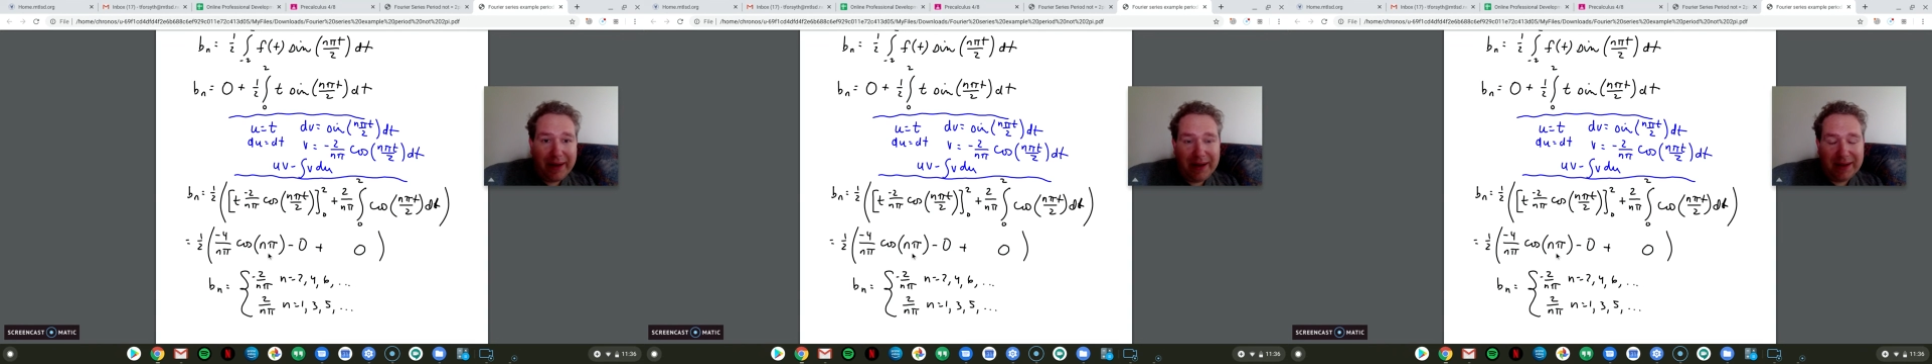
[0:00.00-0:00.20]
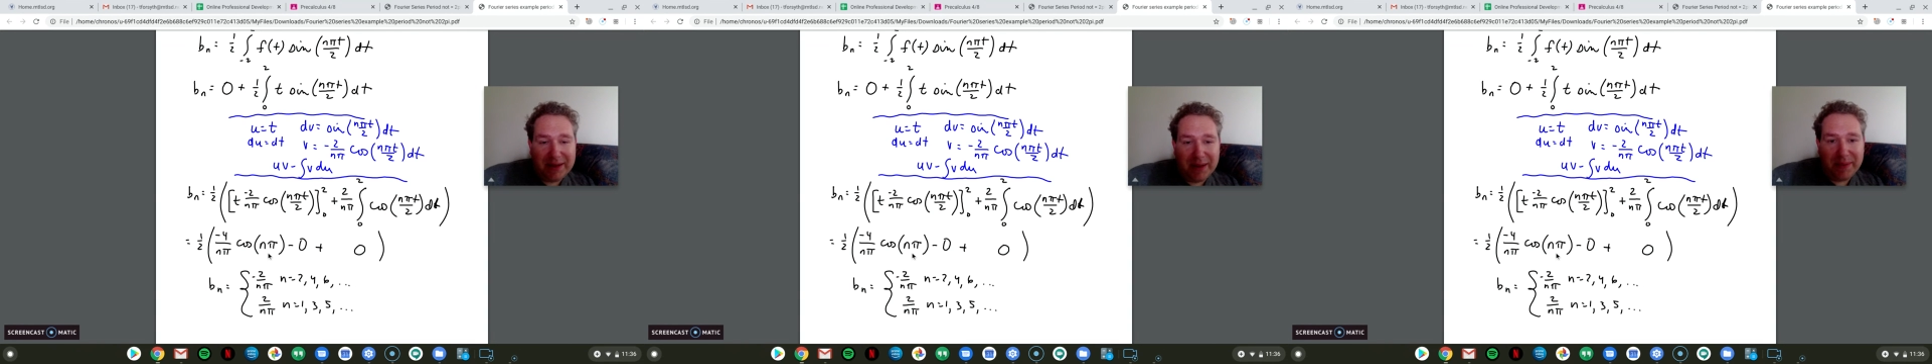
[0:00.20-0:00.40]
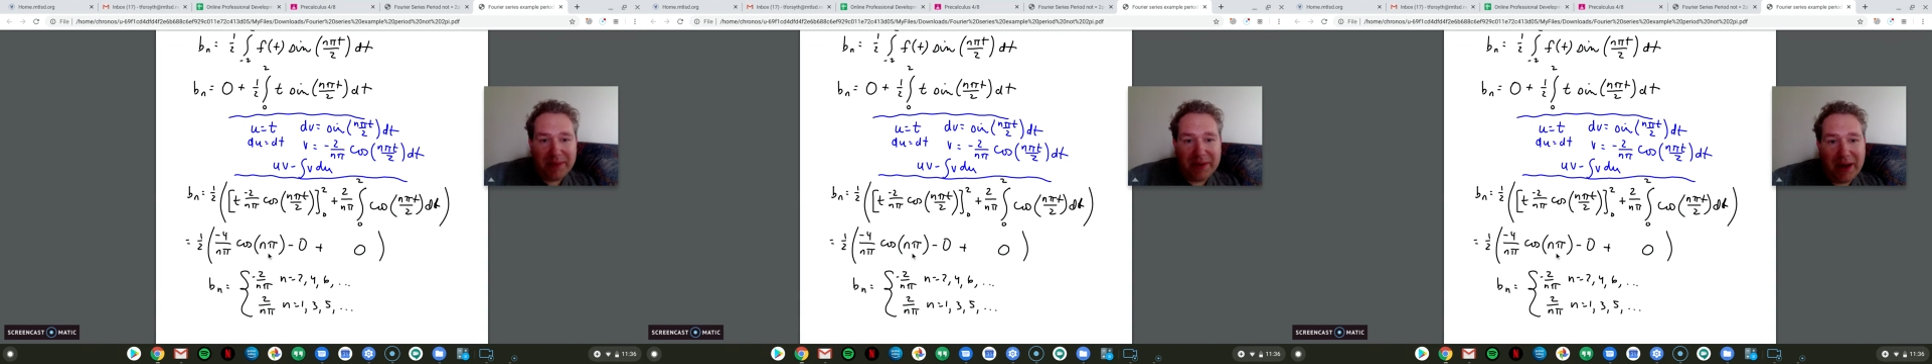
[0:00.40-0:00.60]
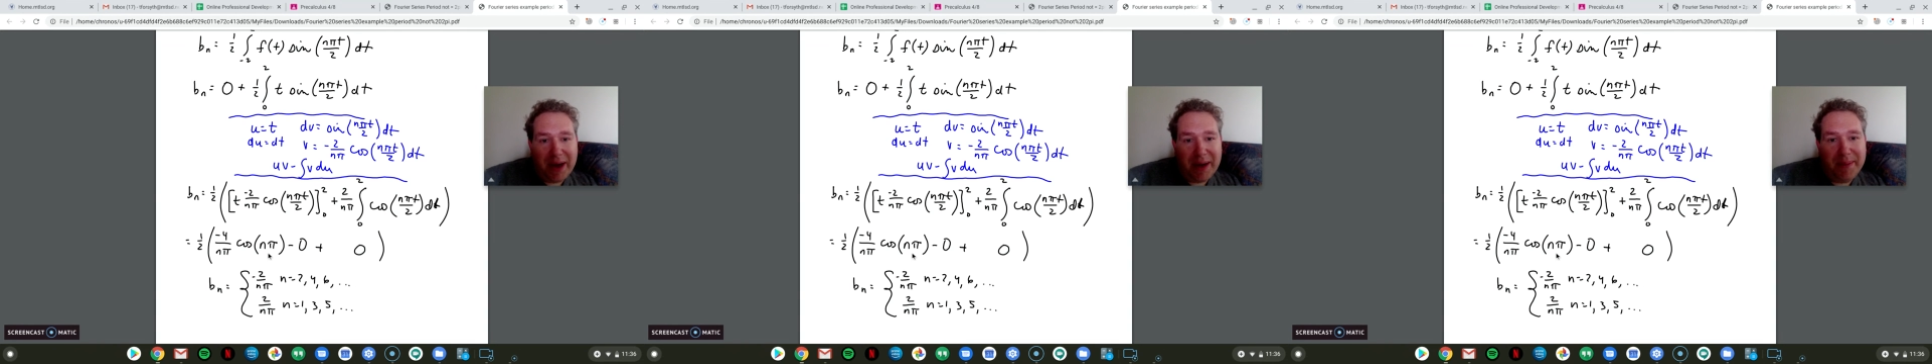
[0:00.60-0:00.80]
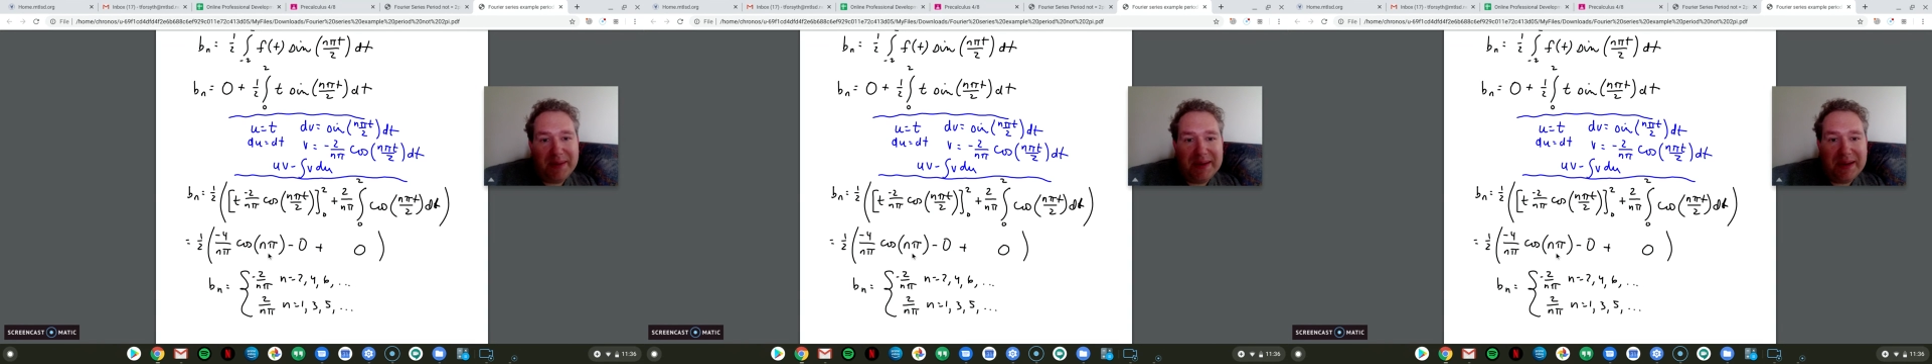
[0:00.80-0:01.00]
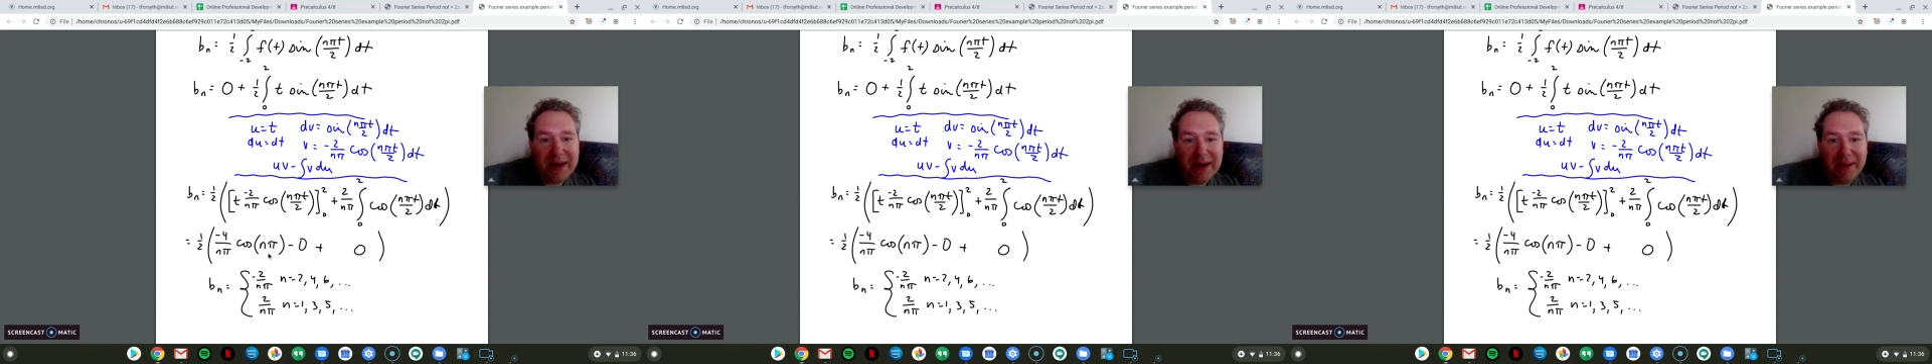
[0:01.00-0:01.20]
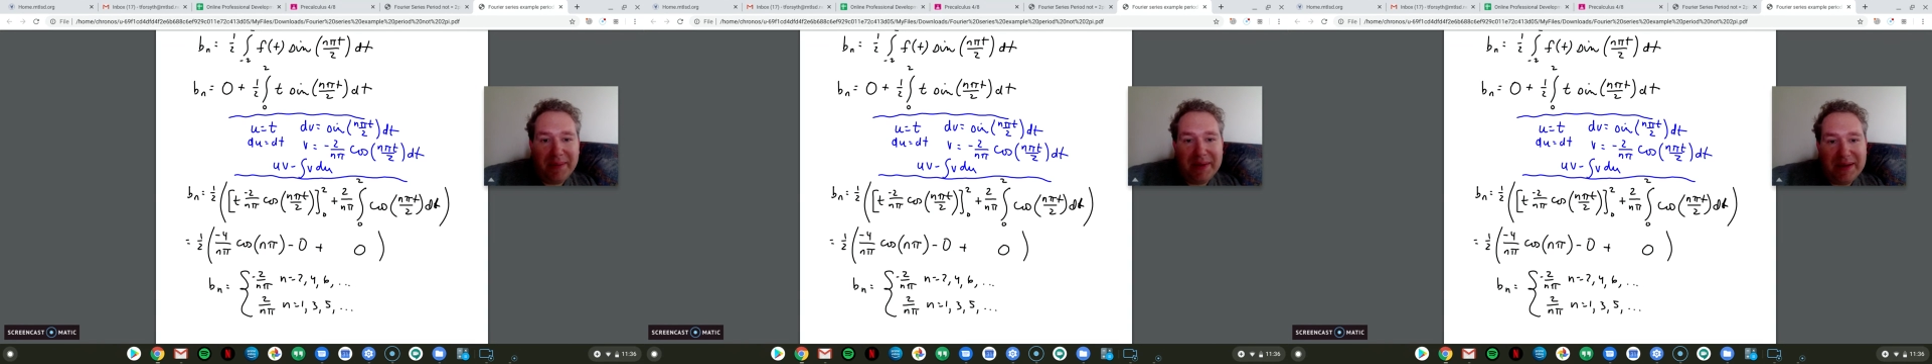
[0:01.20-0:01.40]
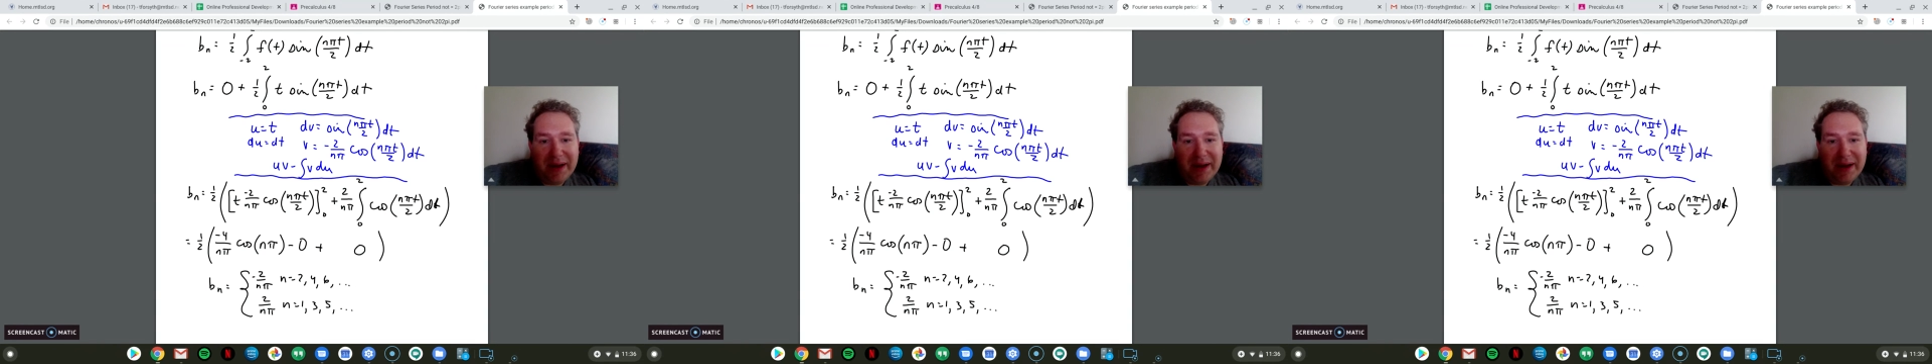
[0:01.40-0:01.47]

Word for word: is sometimes um,